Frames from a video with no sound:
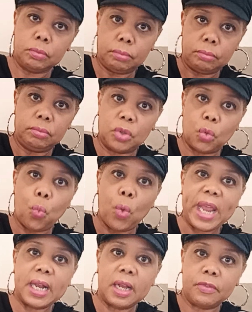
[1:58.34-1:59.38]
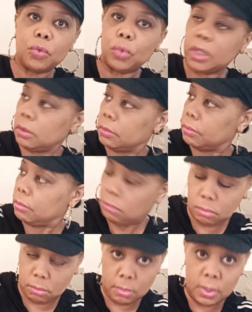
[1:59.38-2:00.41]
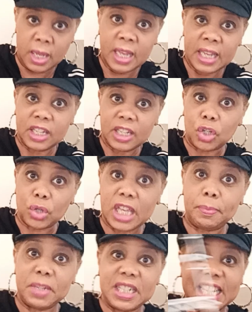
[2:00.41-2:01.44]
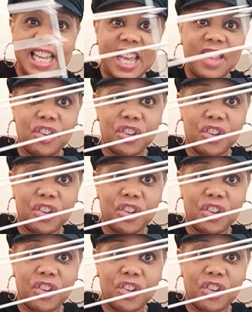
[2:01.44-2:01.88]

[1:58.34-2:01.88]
the weight of it will, keep together.